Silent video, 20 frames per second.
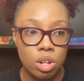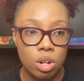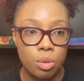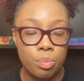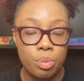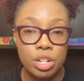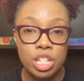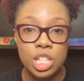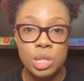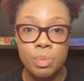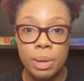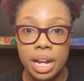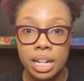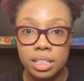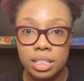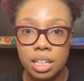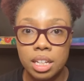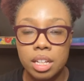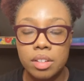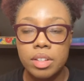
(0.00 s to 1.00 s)

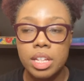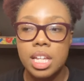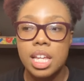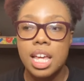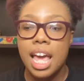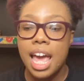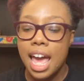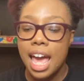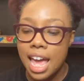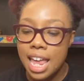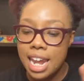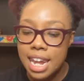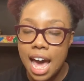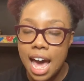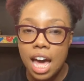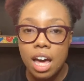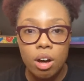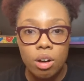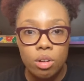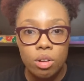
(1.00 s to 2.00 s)
perspective. And
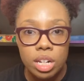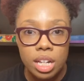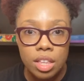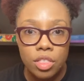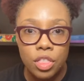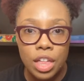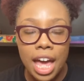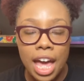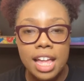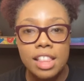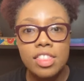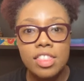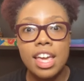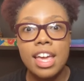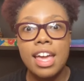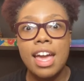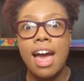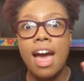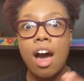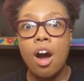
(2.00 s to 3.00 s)
not only that,
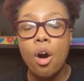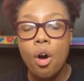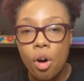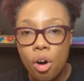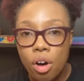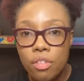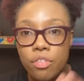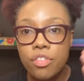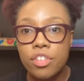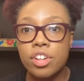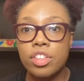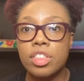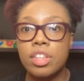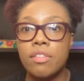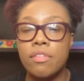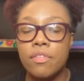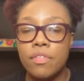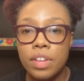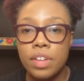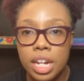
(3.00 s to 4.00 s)
they offer the
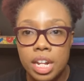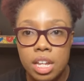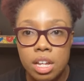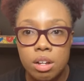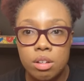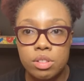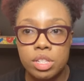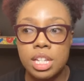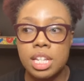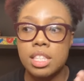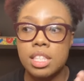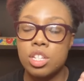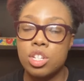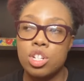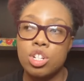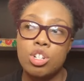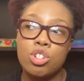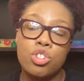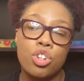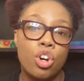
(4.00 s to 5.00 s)
videos that the
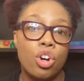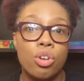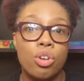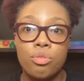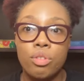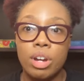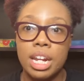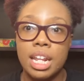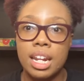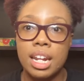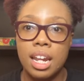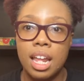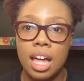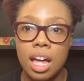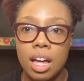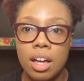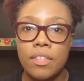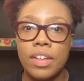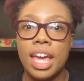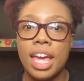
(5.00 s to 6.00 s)
children already
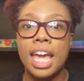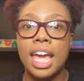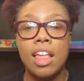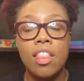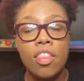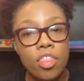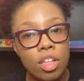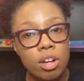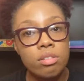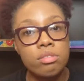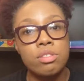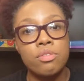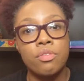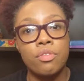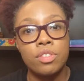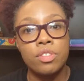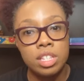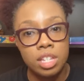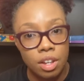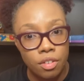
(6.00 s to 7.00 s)
love in those
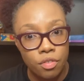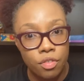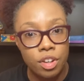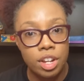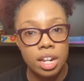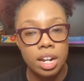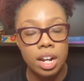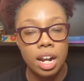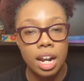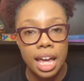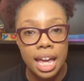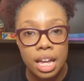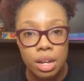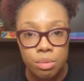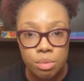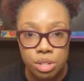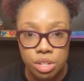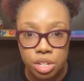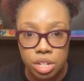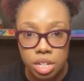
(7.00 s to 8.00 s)
different
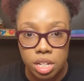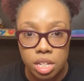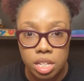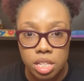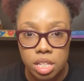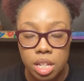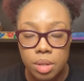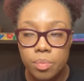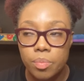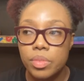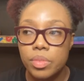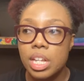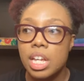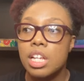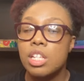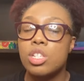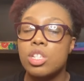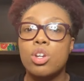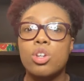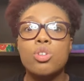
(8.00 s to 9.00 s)
languages.
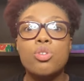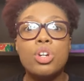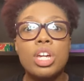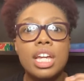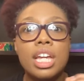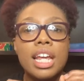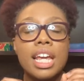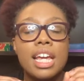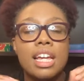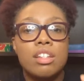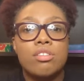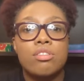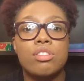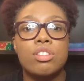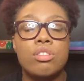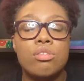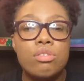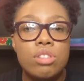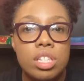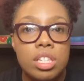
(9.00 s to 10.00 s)
So you can
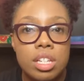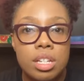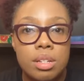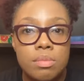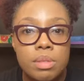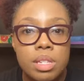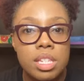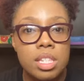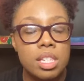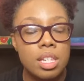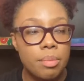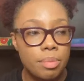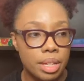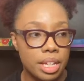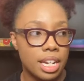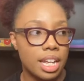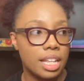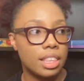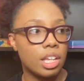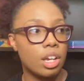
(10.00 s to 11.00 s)
introduce them to something
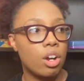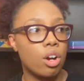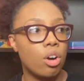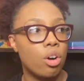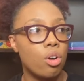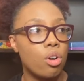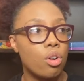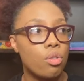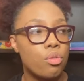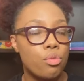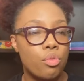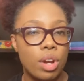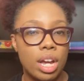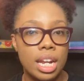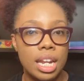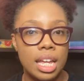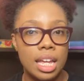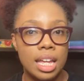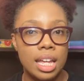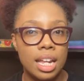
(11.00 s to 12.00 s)
that they
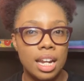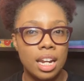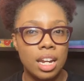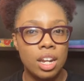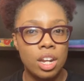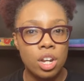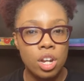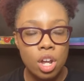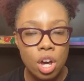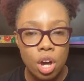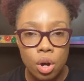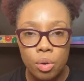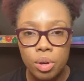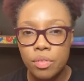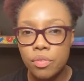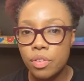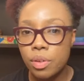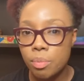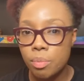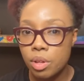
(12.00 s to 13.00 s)
already know and
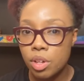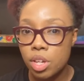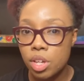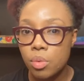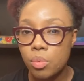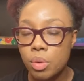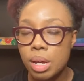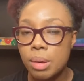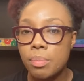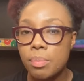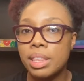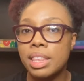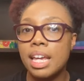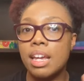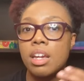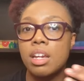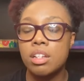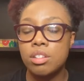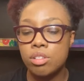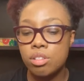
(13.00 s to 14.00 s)
familiar with, but they're
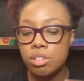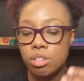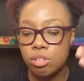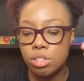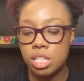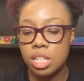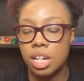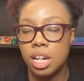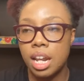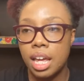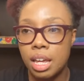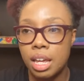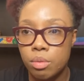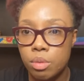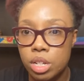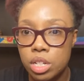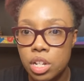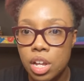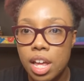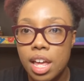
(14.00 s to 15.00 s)
introduced to
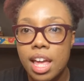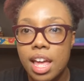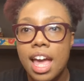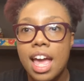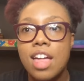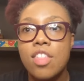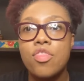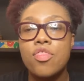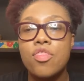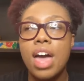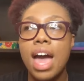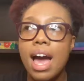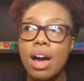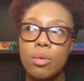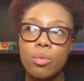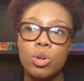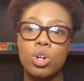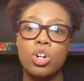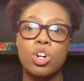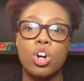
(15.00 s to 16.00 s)
language. And that
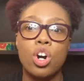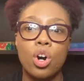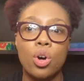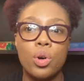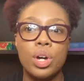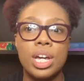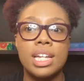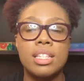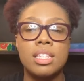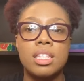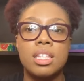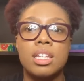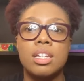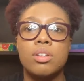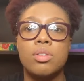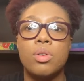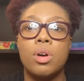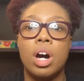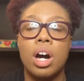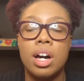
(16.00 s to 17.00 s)
will go
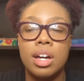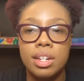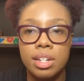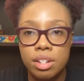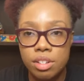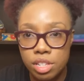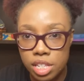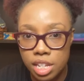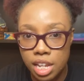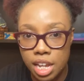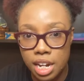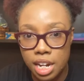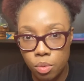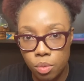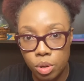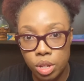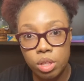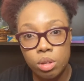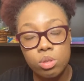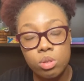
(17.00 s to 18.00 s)
into understanding
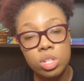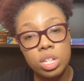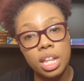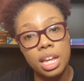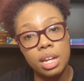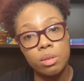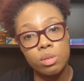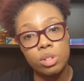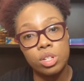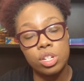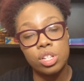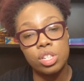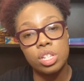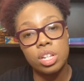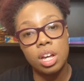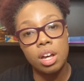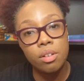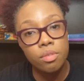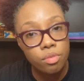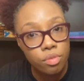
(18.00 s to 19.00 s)
where those languages
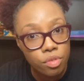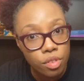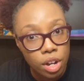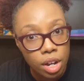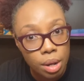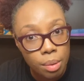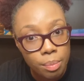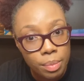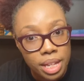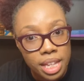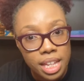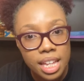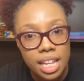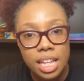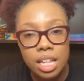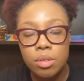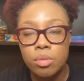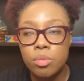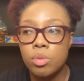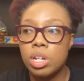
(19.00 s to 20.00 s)
come from,
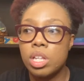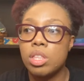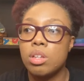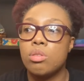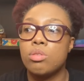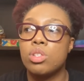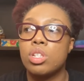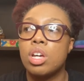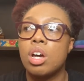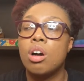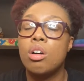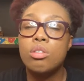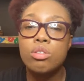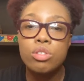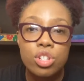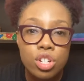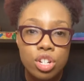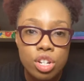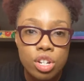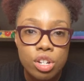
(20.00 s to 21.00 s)
where those
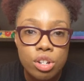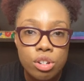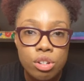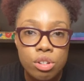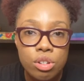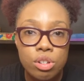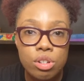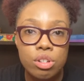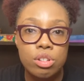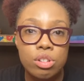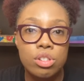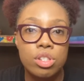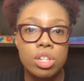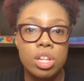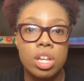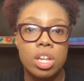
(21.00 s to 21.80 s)
cultures,